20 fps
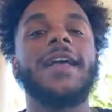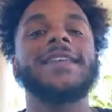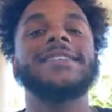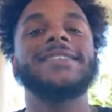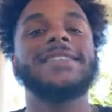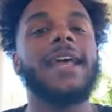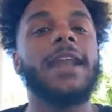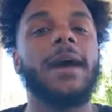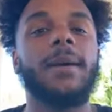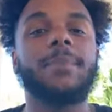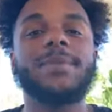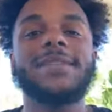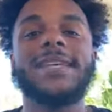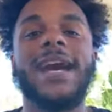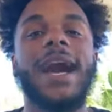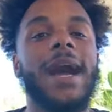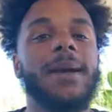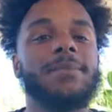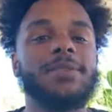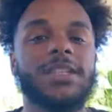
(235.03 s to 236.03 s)
set up
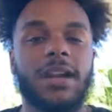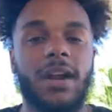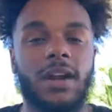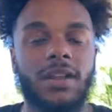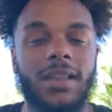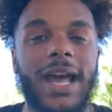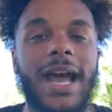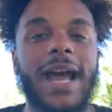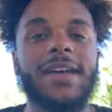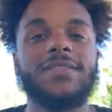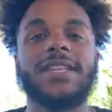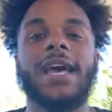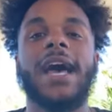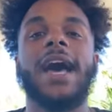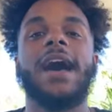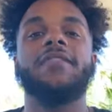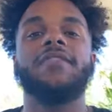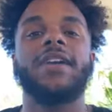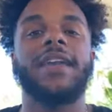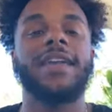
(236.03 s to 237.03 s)
times in our lives to
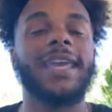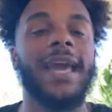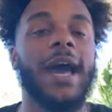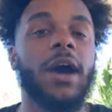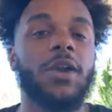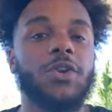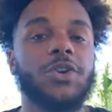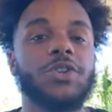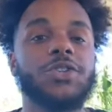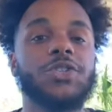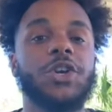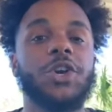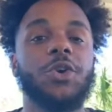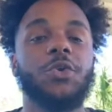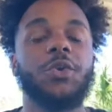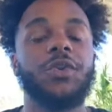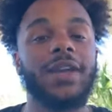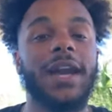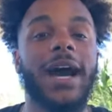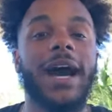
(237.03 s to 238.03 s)
have encounters
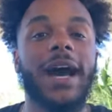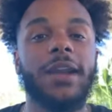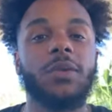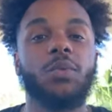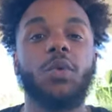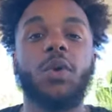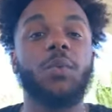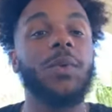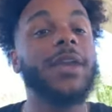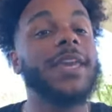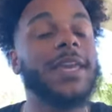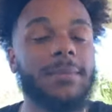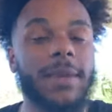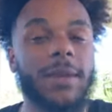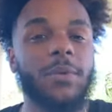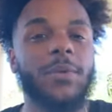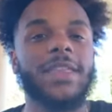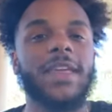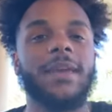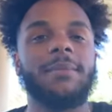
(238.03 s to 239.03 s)
with God, where we can
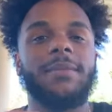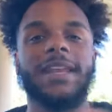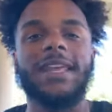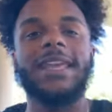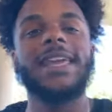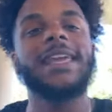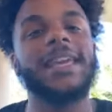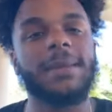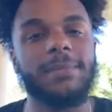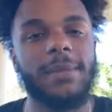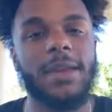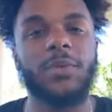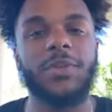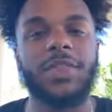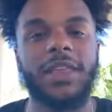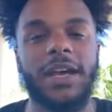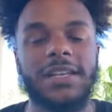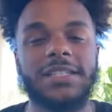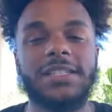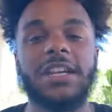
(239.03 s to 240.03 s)
meet with him and he can meet
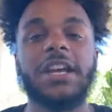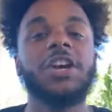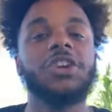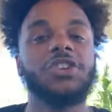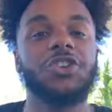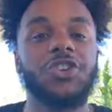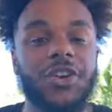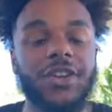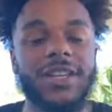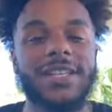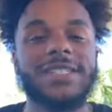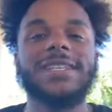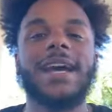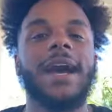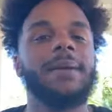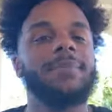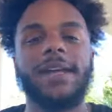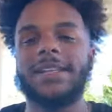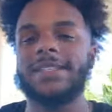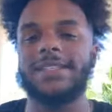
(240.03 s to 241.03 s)
with us during this
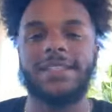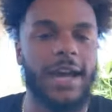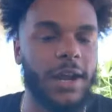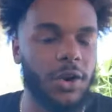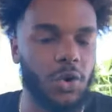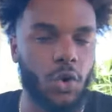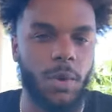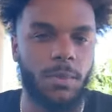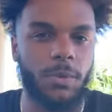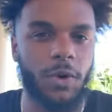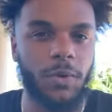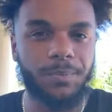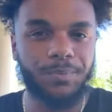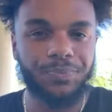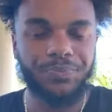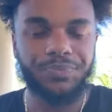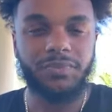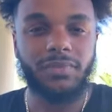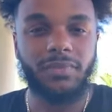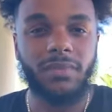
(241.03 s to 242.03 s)
time that's not normal.
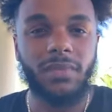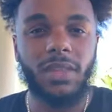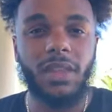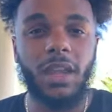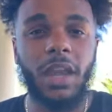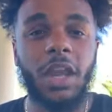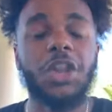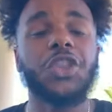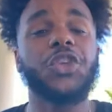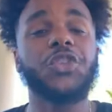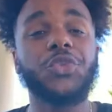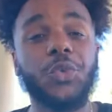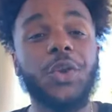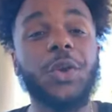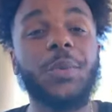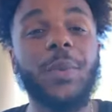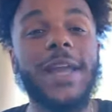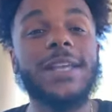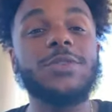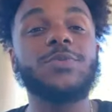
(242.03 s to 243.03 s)
The
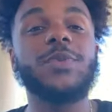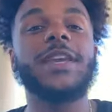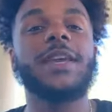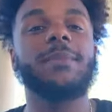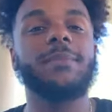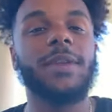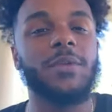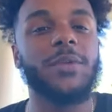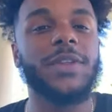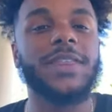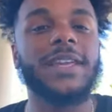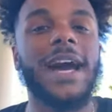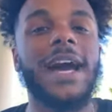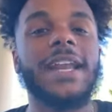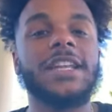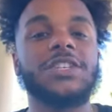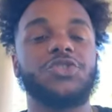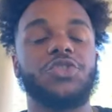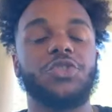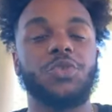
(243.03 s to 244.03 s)
three ways we can meet with
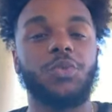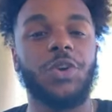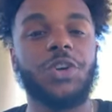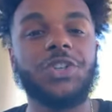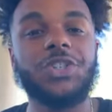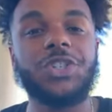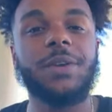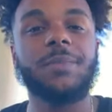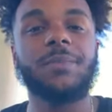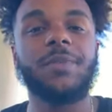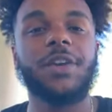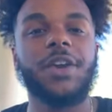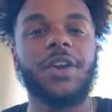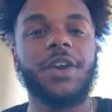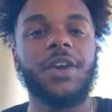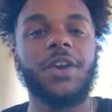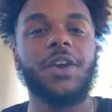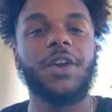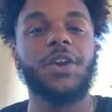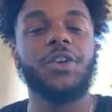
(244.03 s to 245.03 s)
God is through worship,
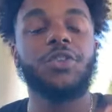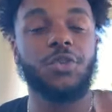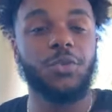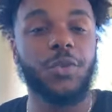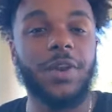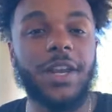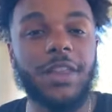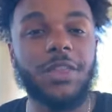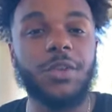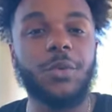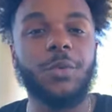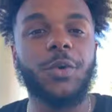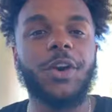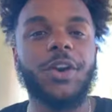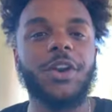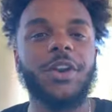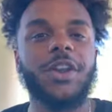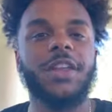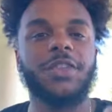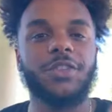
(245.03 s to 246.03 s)
through reading the
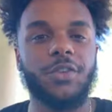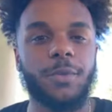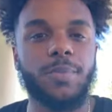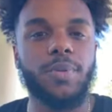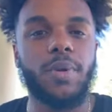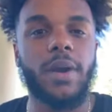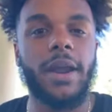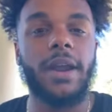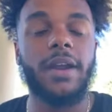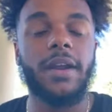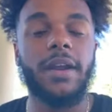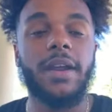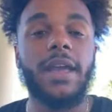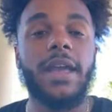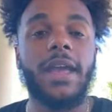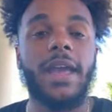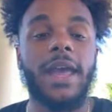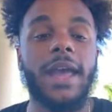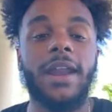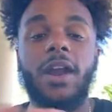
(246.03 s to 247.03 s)
word, and through prayer.
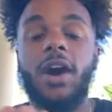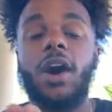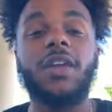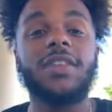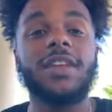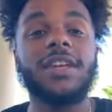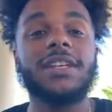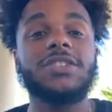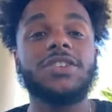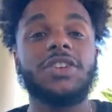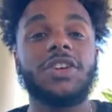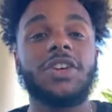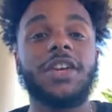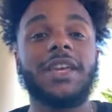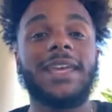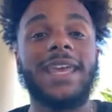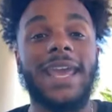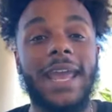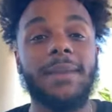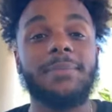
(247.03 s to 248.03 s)
And all these
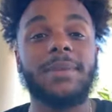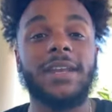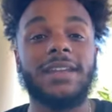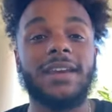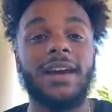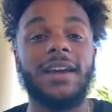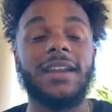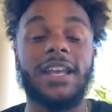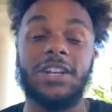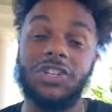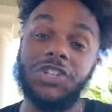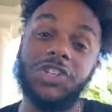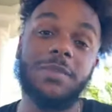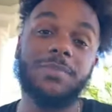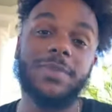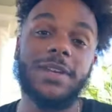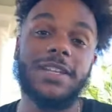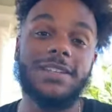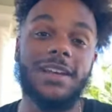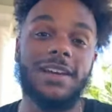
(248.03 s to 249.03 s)
can be done and
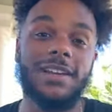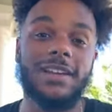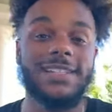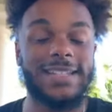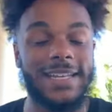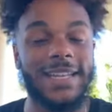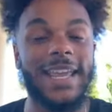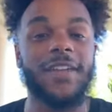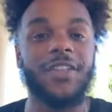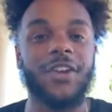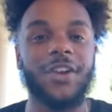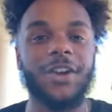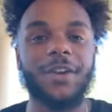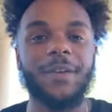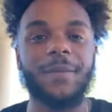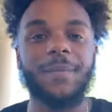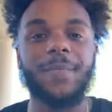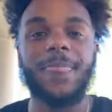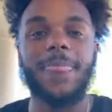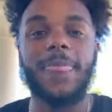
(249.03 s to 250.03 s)
should be done together.
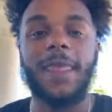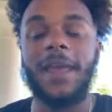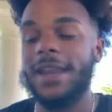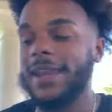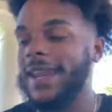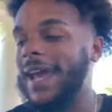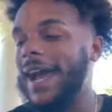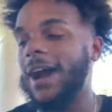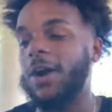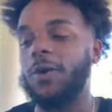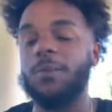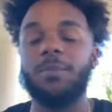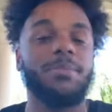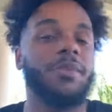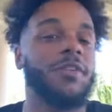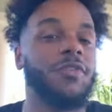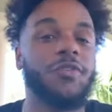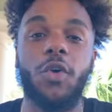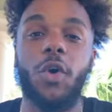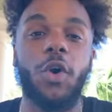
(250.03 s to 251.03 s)
Now,
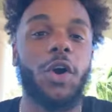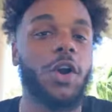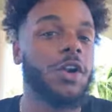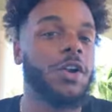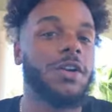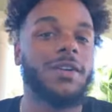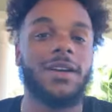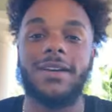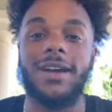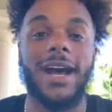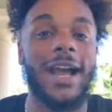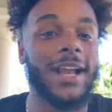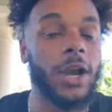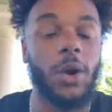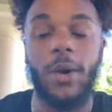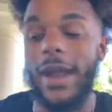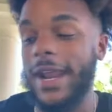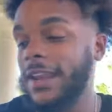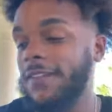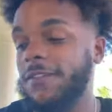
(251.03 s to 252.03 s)
before I
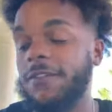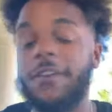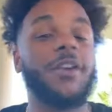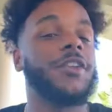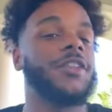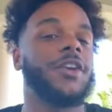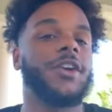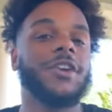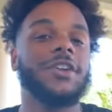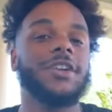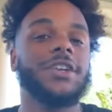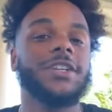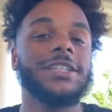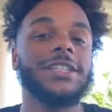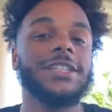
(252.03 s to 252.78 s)
go any further,